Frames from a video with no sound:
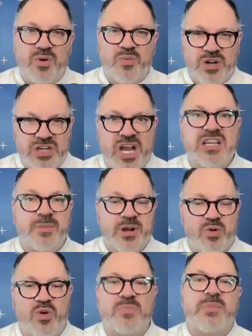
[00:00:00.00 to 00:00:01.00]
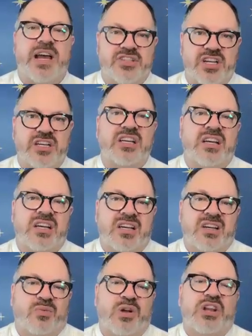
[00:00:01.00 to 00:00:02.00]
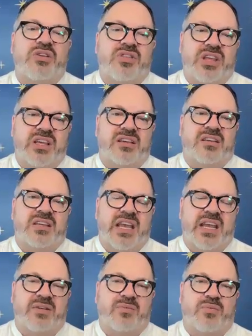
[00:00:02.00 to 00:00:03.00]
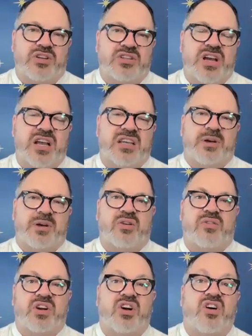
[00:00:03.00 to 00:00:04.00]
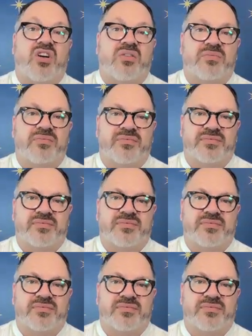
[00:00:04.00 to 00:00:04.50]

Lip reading: When we're talking about cord magic, what do you think, Katie, we're talking about overall?